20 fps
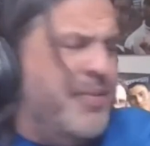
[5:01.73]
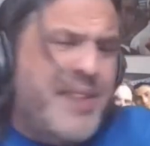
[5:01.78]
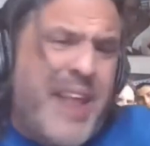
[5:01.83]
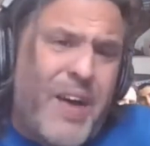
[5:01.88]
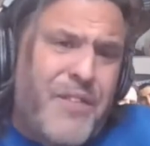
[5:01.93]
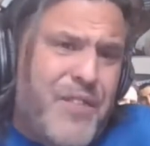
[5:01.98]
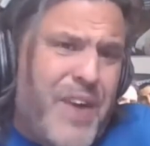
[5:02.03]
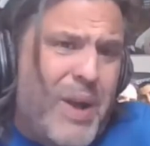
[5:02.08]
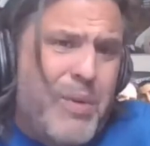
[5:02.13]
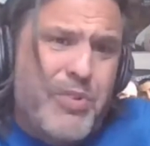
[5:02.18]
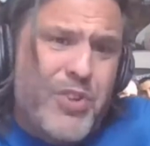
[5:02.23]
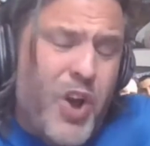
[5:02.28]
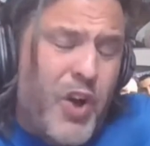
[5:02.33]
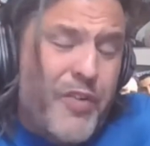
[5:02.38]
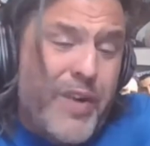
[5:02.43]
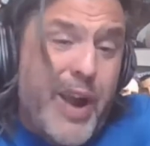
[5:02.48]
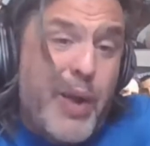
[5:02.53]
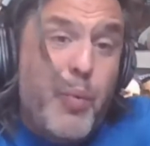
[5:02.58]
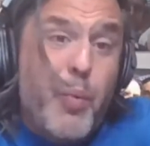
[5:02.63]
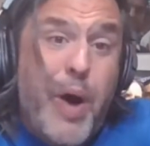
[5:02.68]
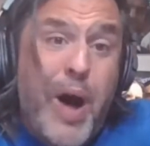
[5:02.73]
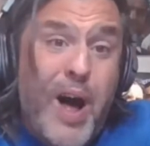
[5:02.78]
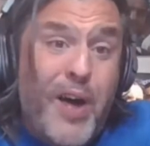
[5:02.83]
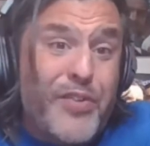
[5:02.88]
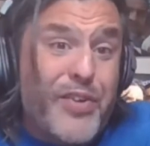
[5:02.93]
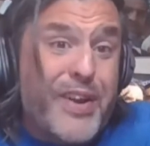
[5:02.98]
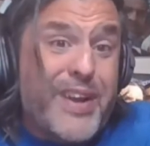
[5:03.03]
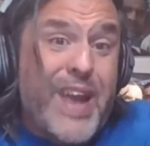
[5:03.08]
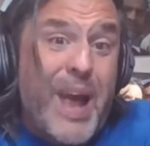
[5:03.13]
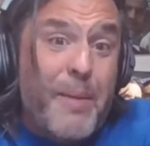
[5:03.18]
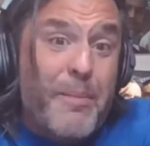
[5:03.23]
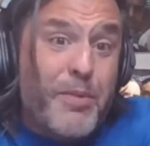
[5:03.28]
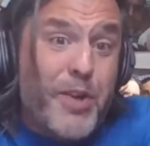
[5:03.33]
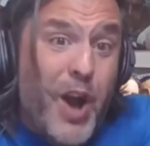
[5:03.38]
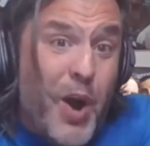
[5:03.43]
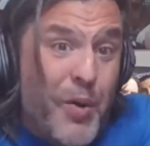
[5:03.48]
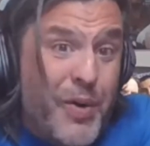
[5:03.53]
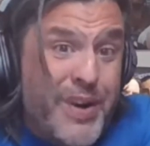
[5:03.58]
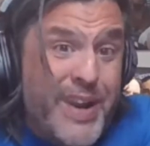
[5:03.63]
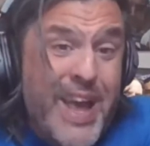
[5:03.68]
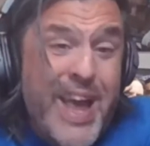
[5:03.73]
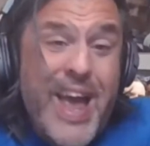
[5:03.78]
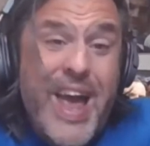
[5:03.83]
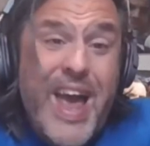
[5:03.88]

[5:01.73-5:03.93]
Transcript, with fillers: that fight was over. And Wilder kept going